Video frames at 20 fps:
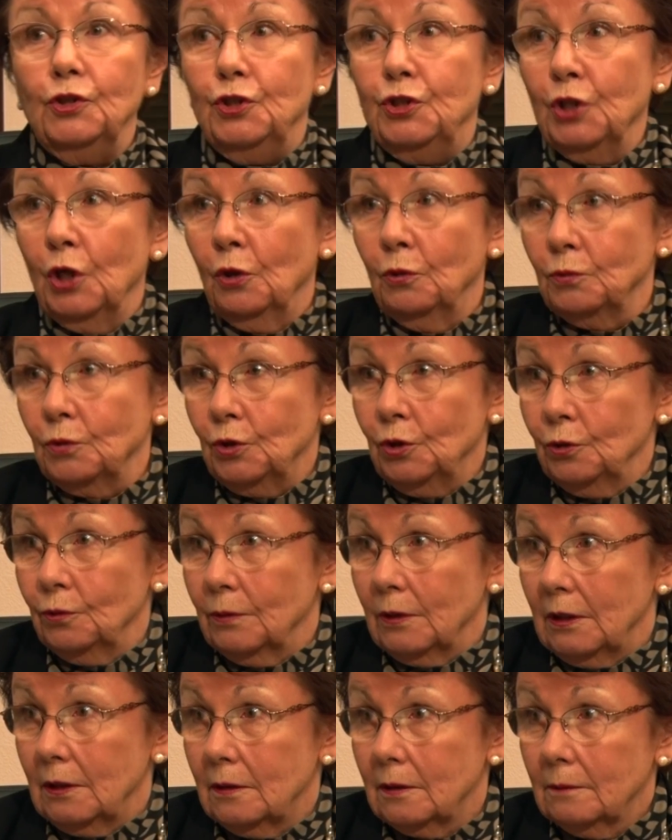Don't do
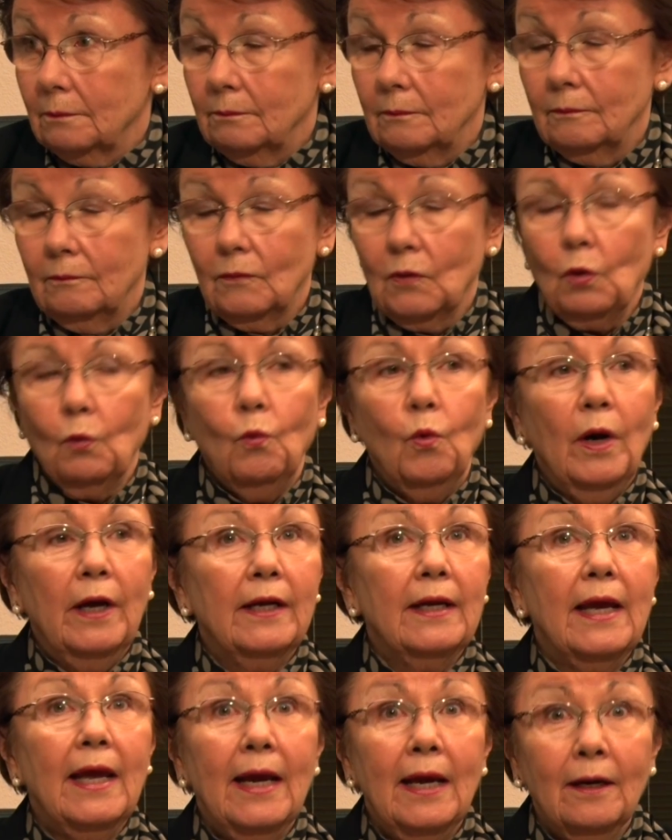it.
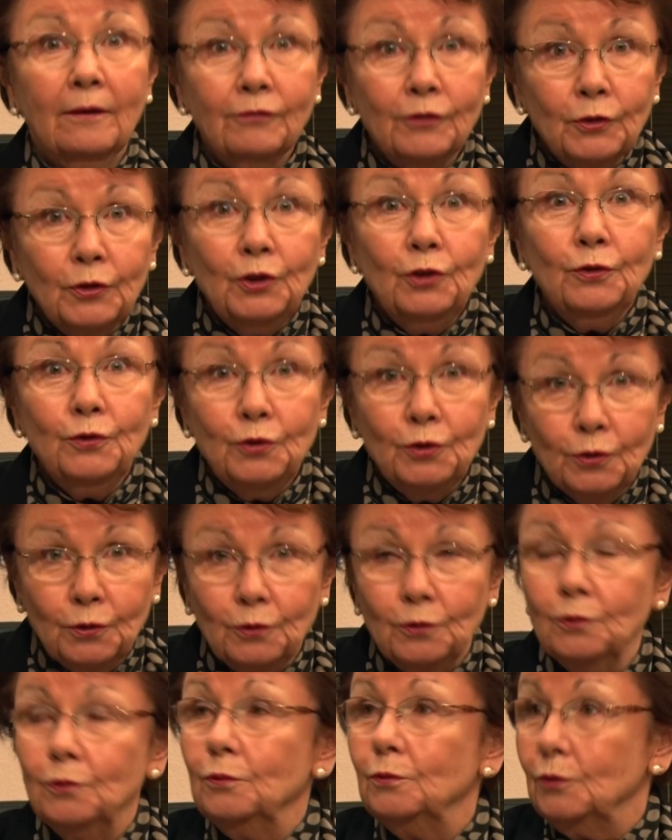Whatever you
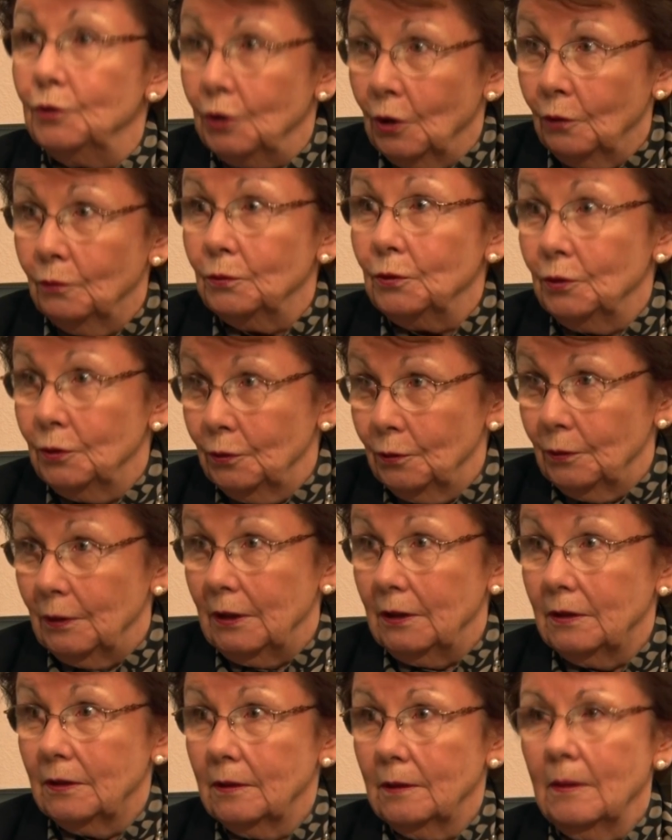do, don't do
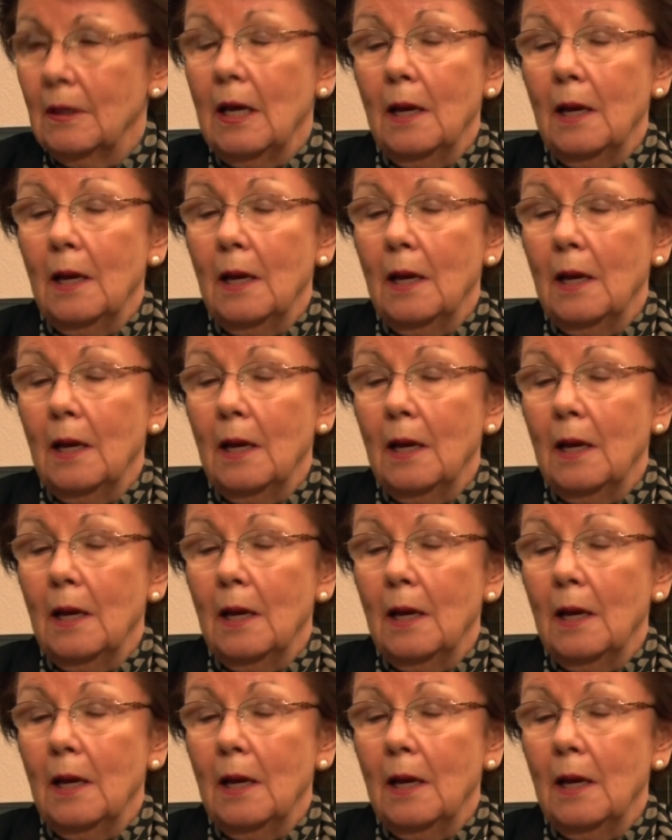it.